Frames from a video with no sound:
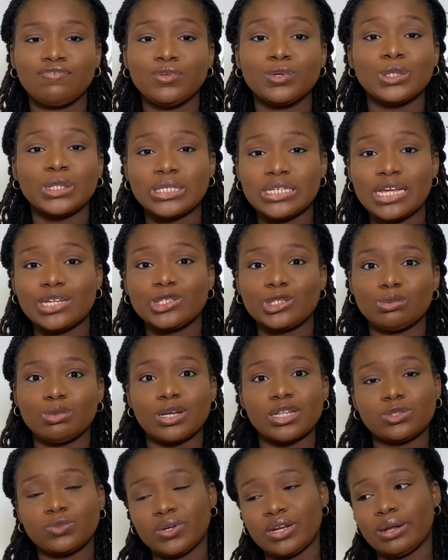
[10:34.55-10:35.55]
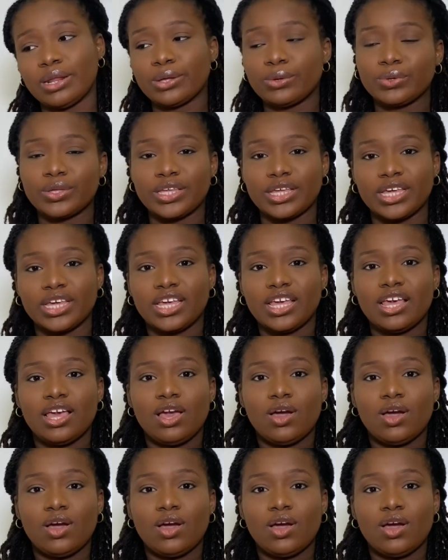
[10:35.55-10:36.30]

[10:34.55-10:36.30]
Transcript: feel the detriment when I'm like, okay,